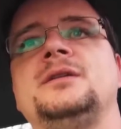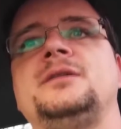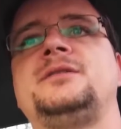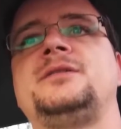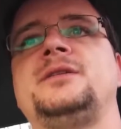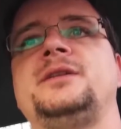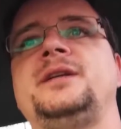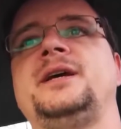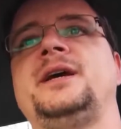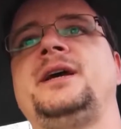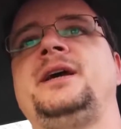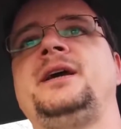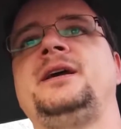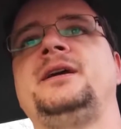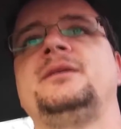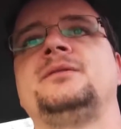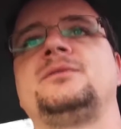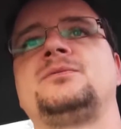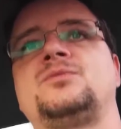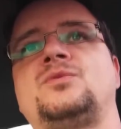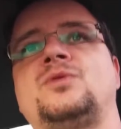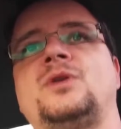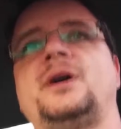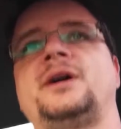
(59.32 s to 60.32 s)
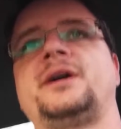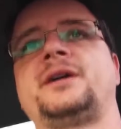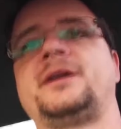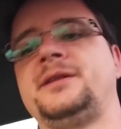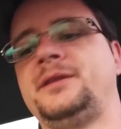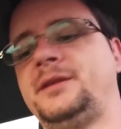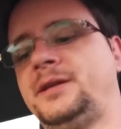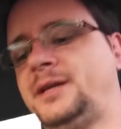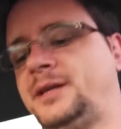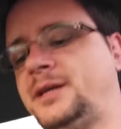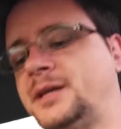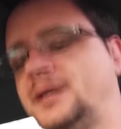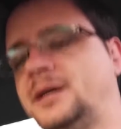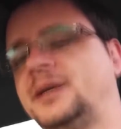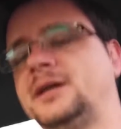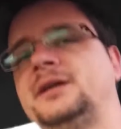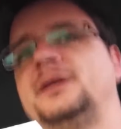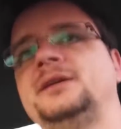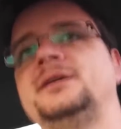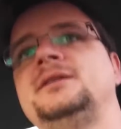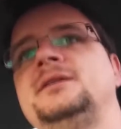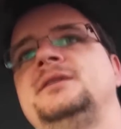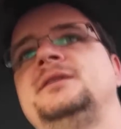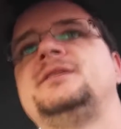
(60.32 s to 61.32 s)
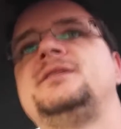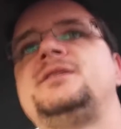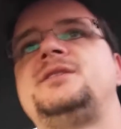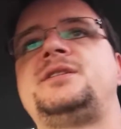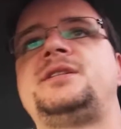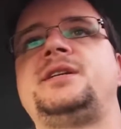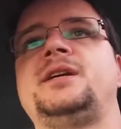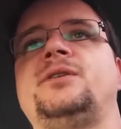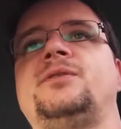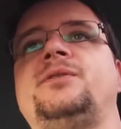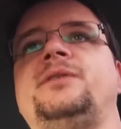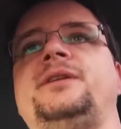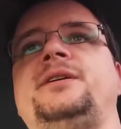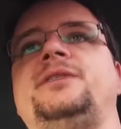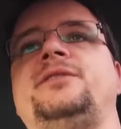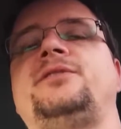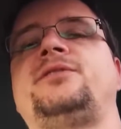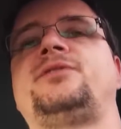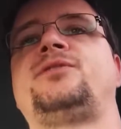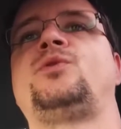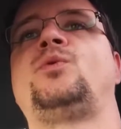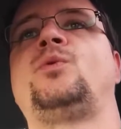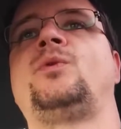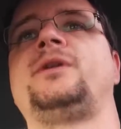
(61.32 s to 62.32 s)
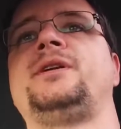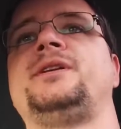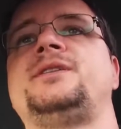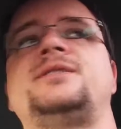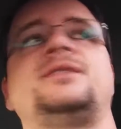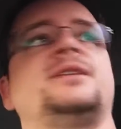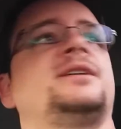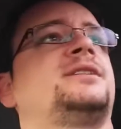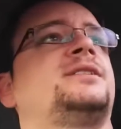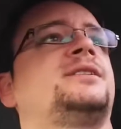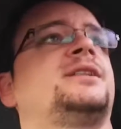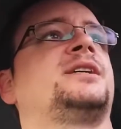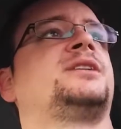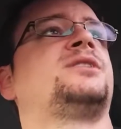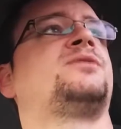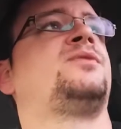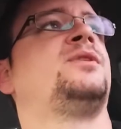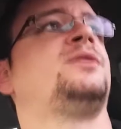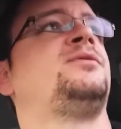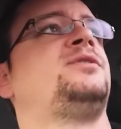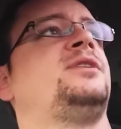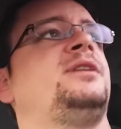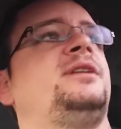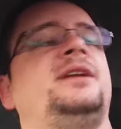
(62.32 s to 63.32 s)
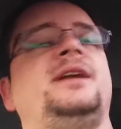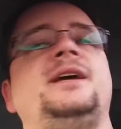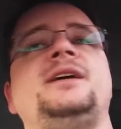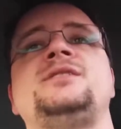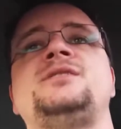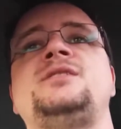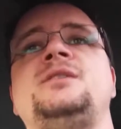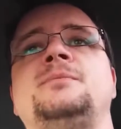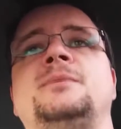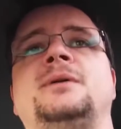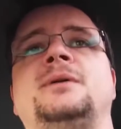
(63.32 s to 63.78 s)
Today, I'm rocking the Series 26650 Nazy